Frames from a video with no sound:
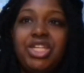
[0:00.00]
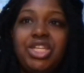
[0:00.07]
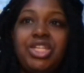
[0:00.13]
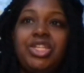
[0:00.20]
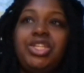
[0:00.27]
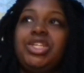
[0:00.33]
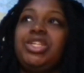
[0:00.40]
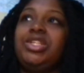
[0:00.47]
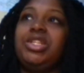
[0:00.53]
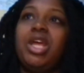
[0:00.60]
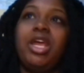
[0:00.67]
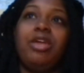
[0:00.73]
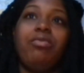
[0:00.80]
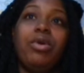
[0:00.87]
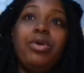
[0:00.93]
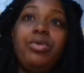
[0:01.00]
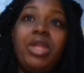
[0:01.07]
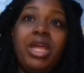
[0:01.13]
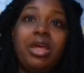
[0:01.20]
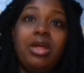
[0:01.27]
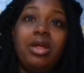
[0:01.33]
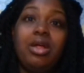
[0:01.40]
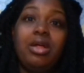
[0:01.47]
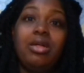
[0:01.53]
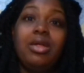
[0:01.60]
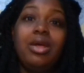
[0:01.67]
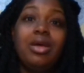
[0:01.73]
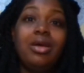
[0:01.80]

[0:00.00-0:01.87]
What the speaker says: is just like roadkill.